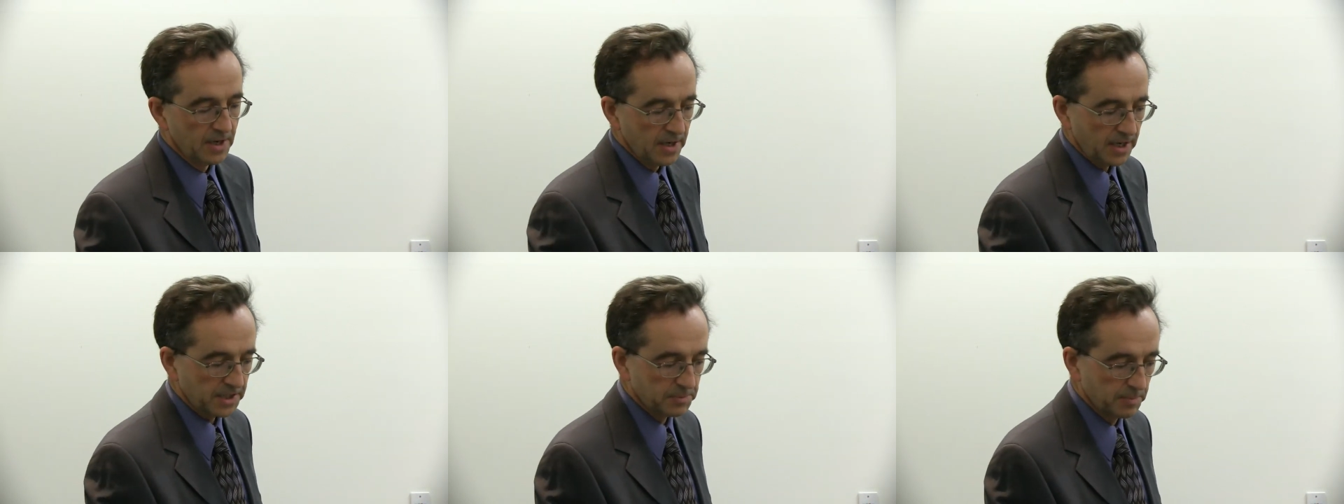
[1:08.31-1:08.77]

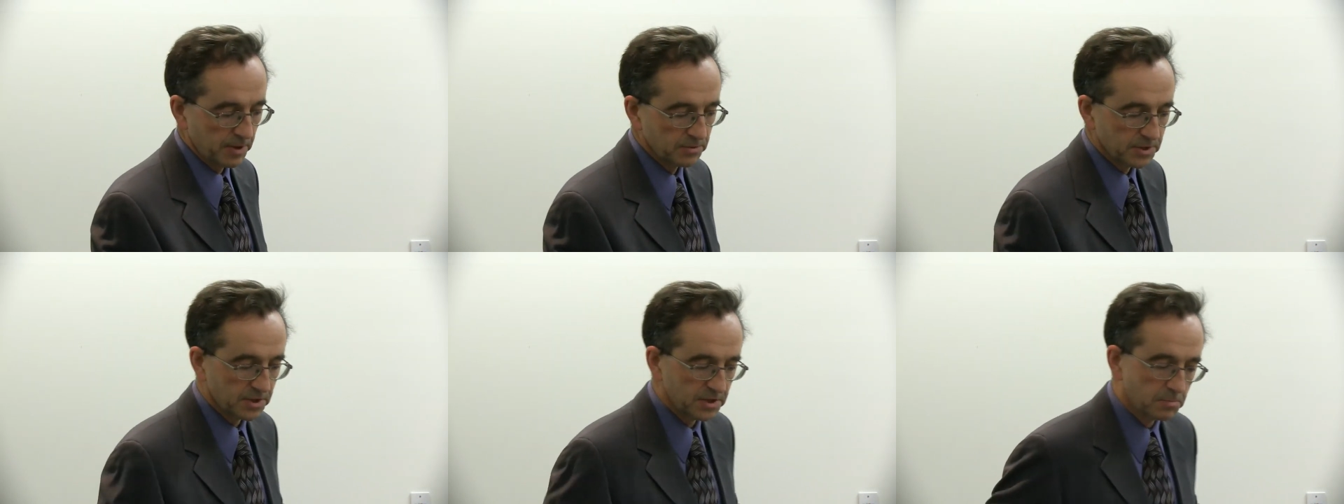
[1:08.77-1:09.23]

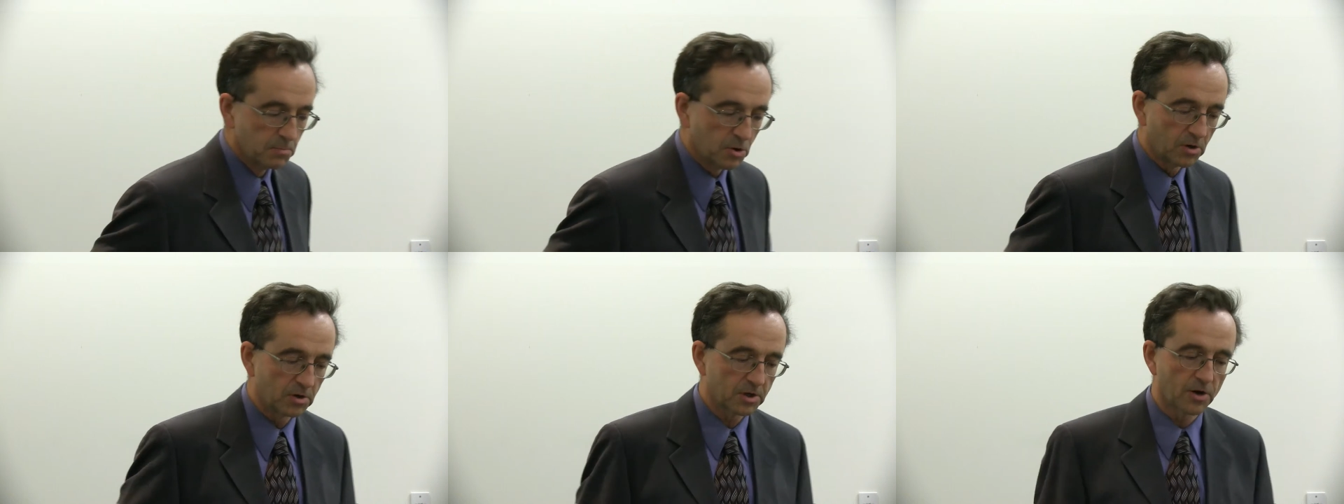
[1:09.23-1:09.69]
exposes
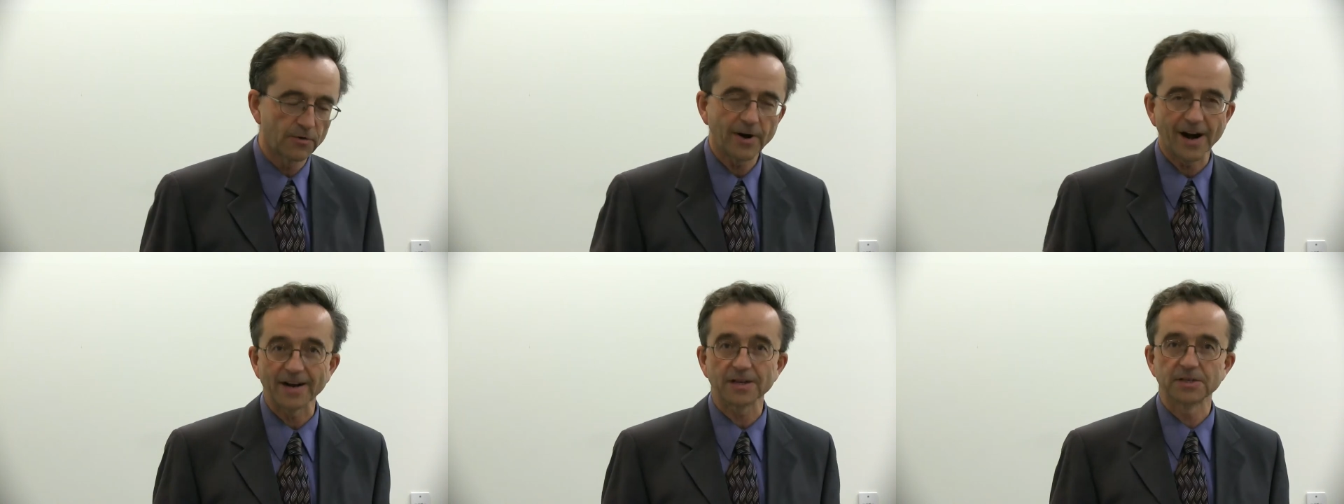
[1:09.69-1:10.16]
more
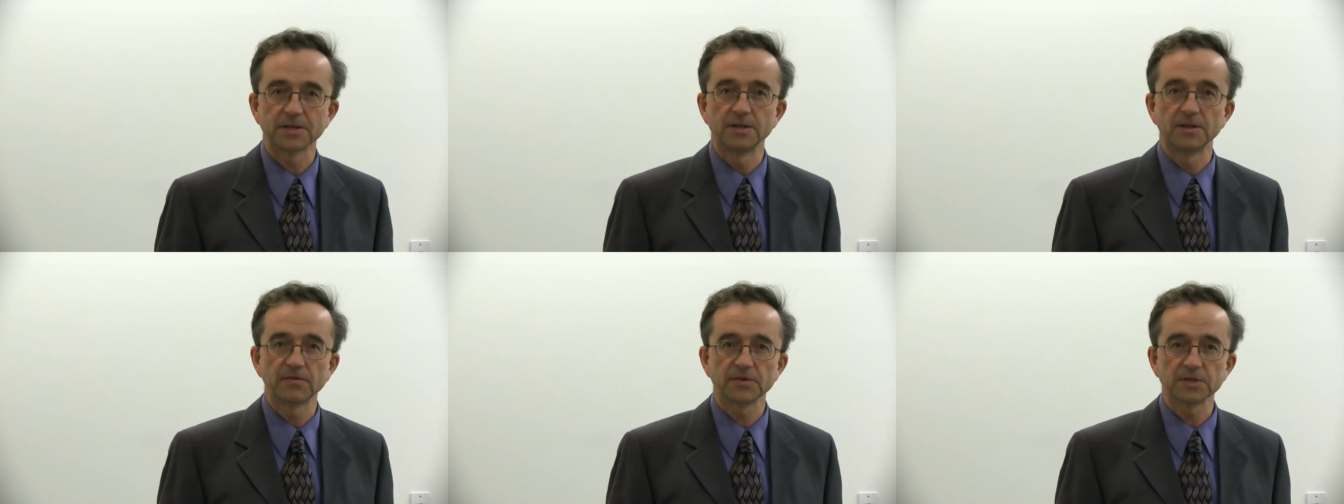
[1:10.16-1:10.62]
cracks
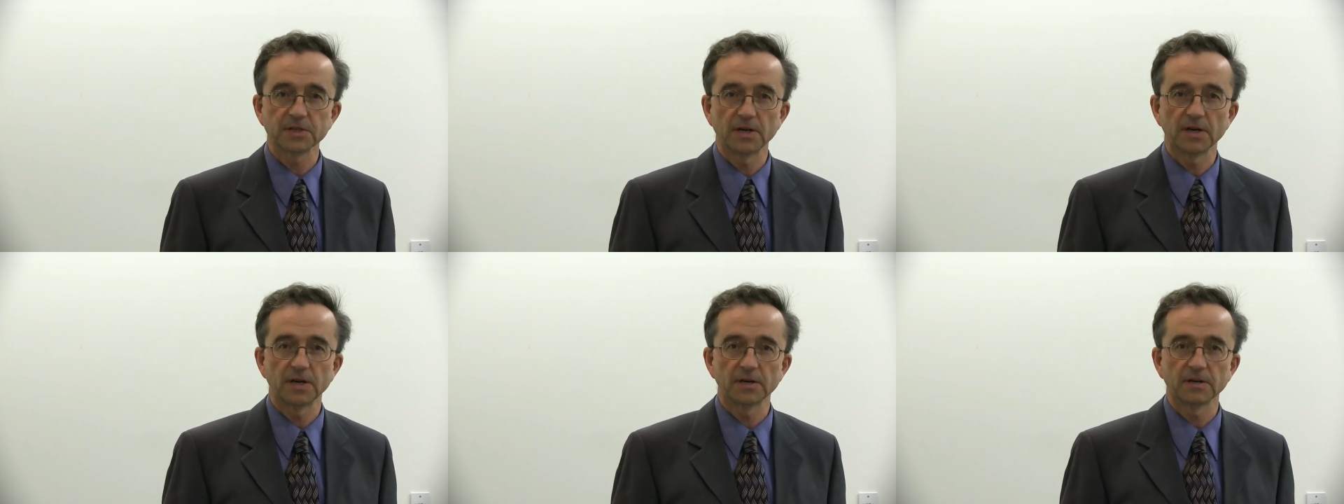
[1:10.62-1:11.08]
in the
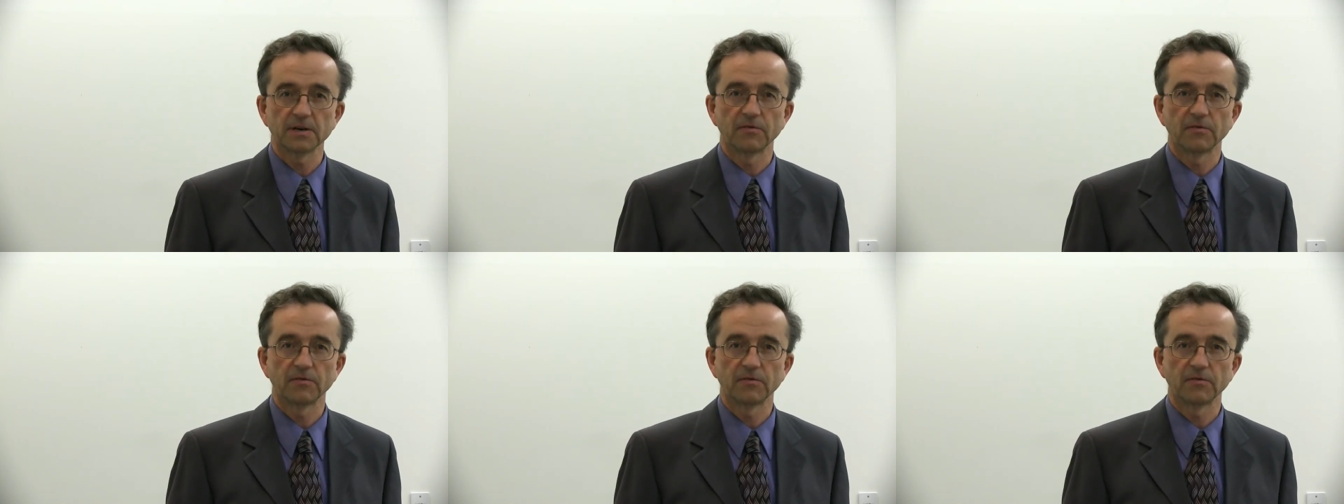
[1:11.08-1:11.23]
facade